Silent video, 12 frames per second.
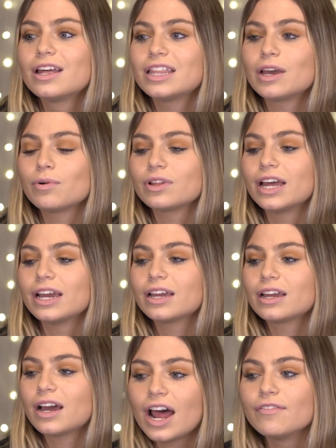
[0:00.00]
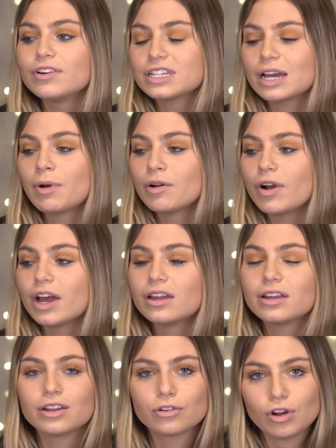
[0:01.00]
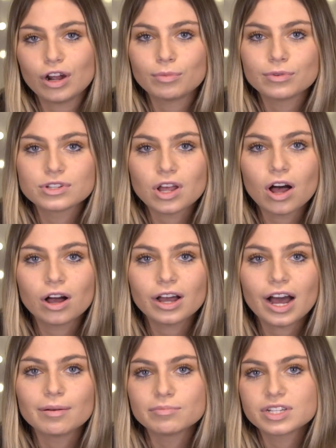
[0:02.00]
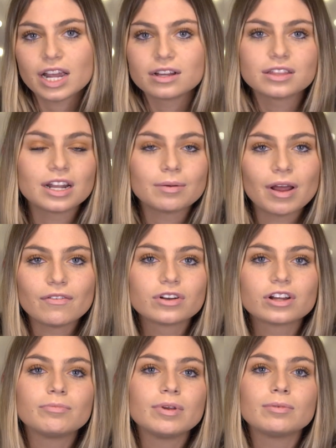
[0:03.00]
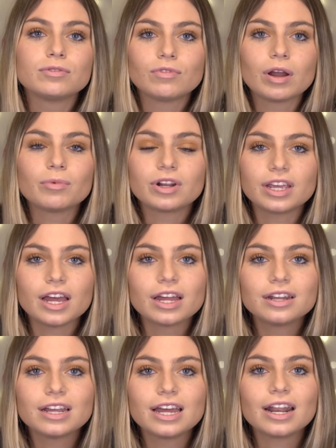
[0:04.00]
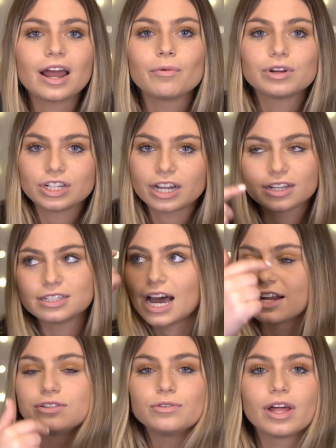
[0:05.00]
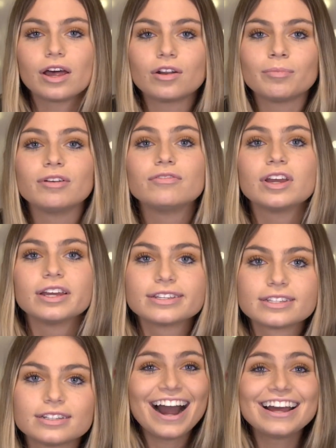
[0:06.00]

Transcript: They were like, every time I write an incredible song, I'm scared that I'm never going to be able to write one again, and I wish I could tattoo that on my face.